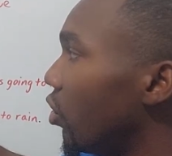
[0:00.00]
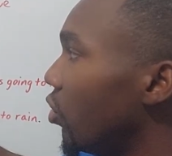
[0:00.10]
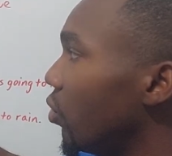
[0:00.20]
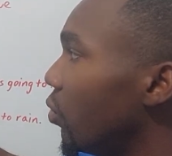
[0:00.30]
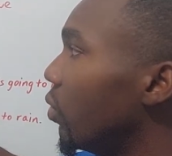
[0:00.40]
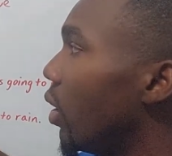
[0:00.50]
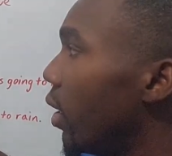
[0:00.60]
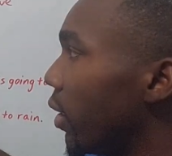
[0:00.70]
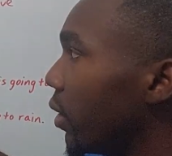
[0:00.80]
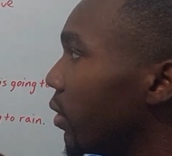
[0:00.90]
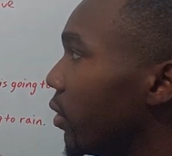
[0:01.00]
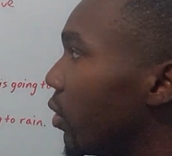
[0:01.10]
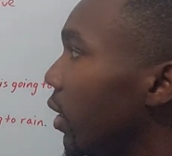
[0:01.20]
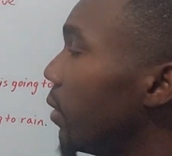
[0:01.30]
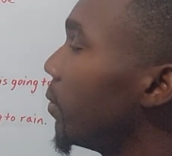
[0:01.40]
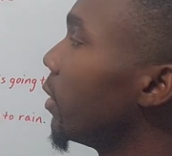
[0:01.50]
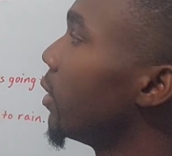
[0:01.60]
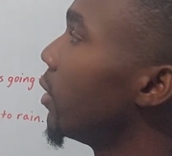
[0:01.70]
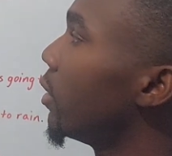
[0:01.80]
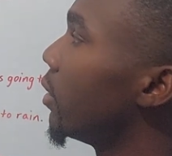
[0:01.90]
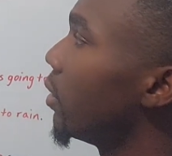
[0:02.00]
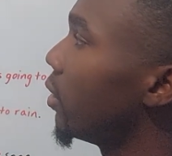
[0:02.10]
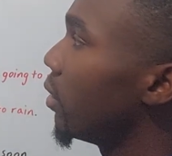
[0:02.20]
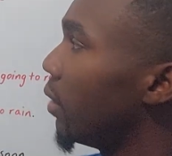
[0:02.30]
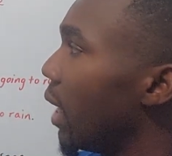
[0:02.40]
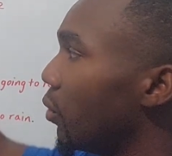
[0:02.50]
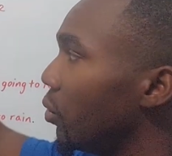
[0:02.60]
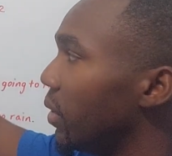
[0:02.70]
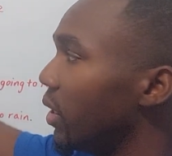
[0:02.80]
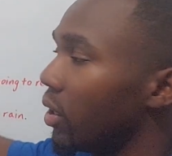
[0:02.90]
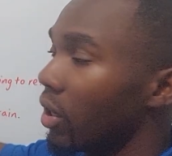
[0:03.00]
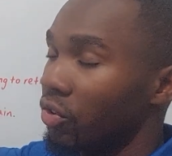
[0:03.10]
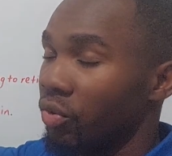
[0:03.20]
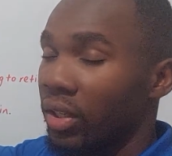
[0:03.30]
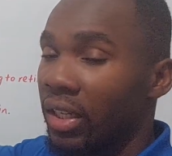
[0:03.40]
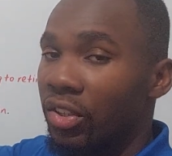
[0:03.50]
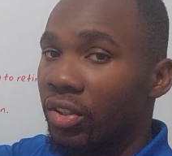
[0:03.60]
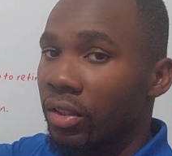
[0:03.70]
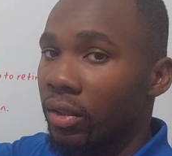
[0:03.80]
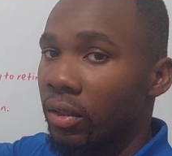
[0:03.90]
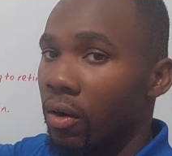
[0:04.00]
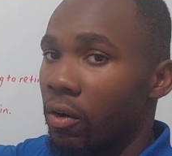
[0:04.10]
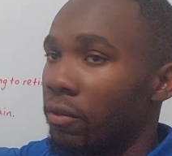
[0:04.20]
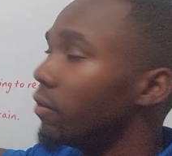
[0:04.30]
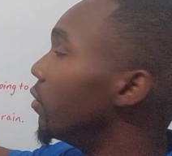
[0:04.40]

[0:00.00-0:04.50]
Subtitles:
you are, okay? That would be the conjugation of